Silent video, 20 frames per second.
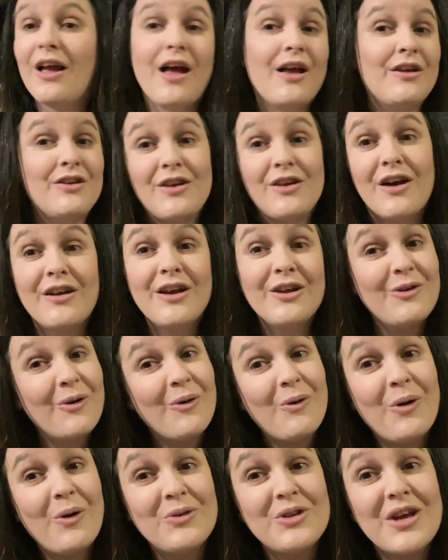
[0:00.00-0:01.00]
young and
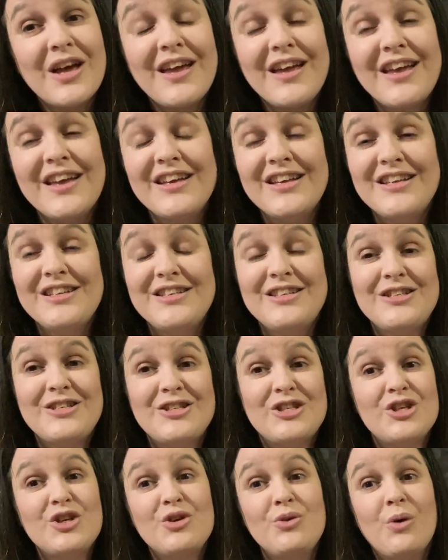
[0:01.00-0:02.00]
old,
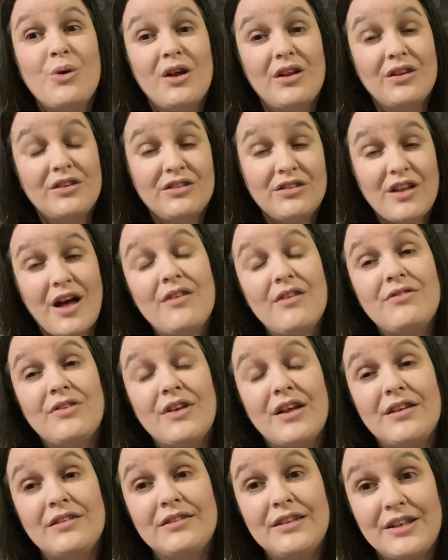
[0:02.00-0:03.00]
to love
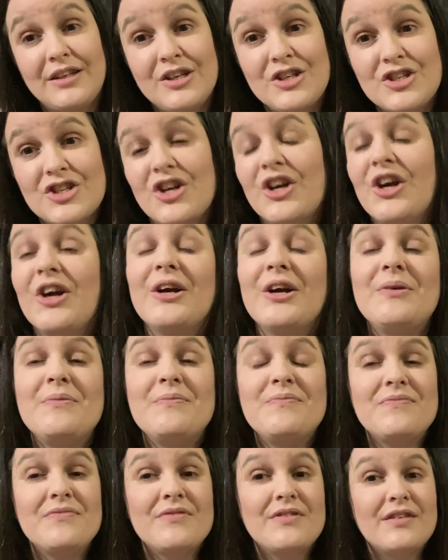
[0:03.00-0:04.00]
literature
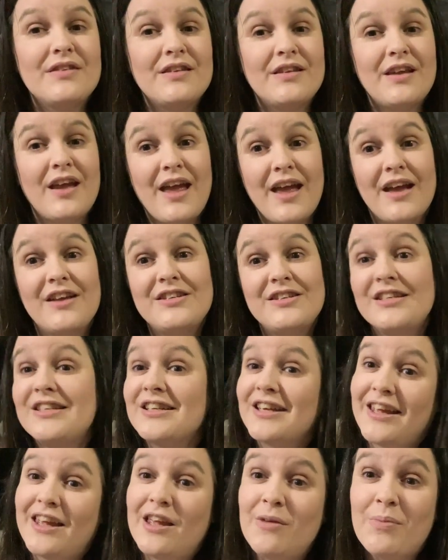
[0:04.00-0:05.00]
and to
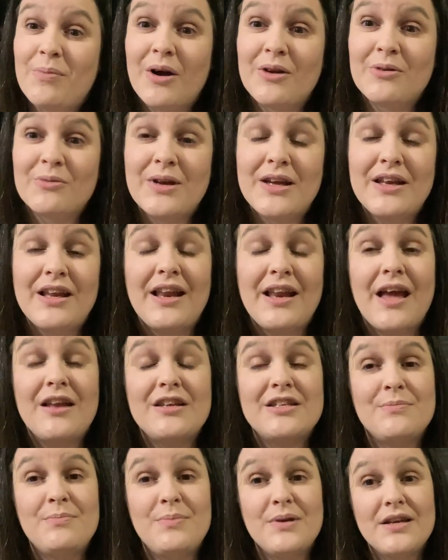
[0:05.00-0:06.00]
keep on reading
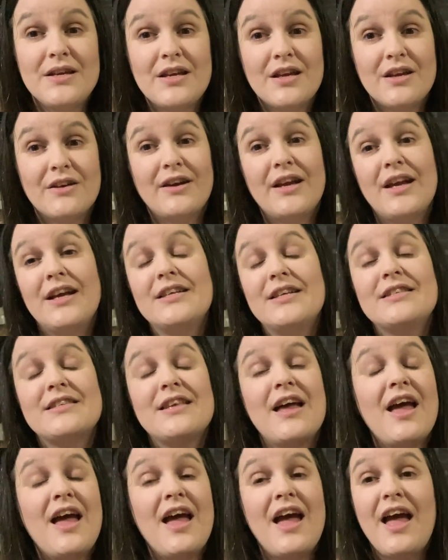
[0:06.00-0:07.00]
and to be curious.
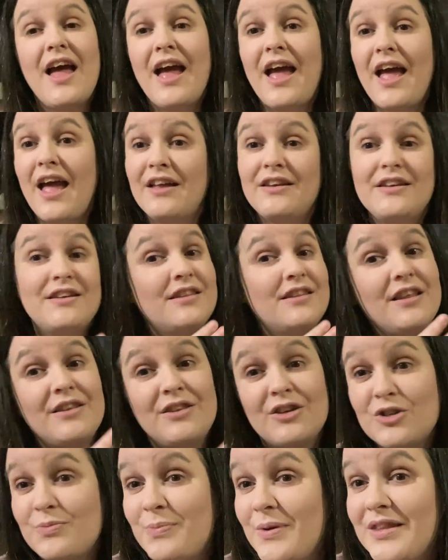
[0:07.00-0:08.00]
And then
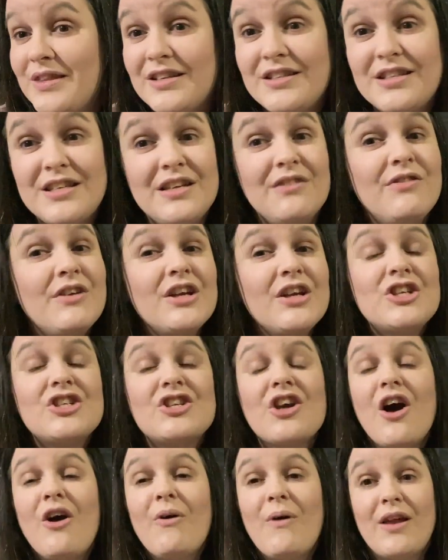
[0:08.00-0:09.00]
there's been the TV
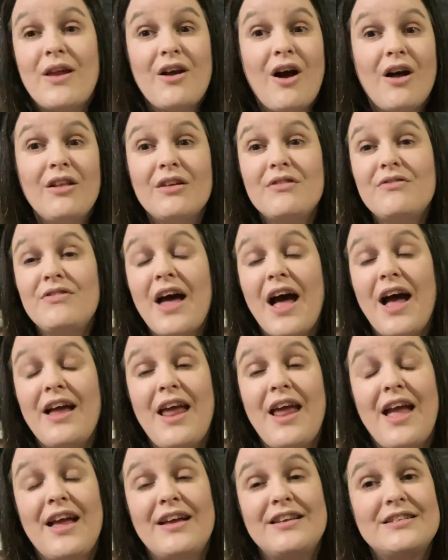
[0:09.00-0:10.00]
show and all of that.
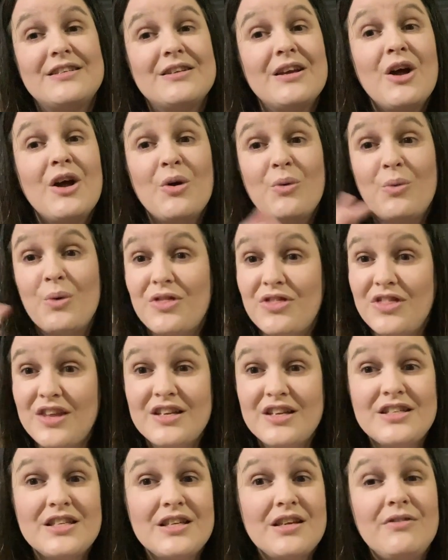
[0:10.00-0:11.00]
And with
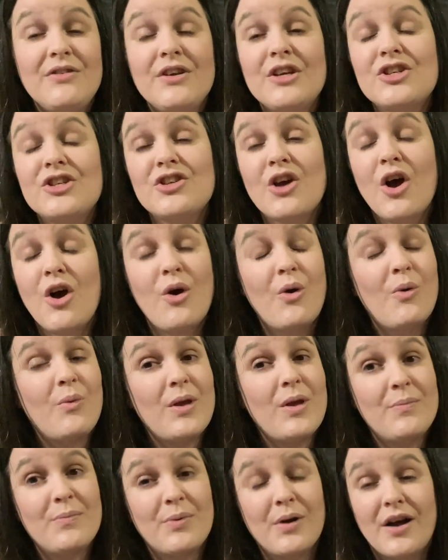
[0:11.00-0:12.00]
the TV show,
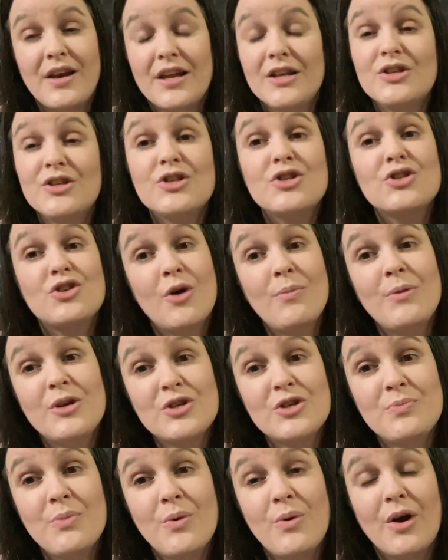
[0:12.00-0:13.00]
we brought in so
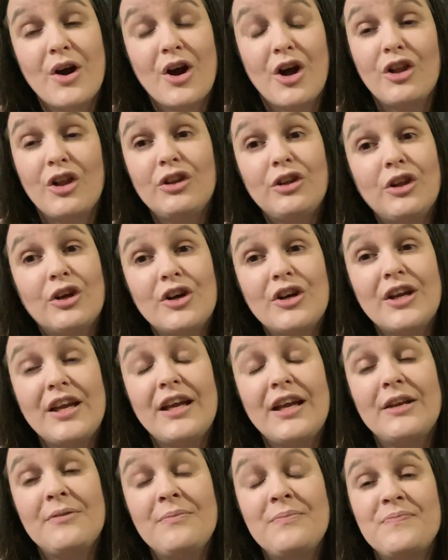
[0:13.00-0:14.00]
much more
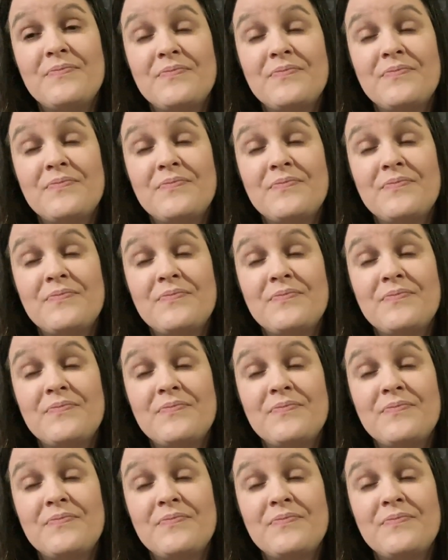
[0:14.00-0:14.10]
learning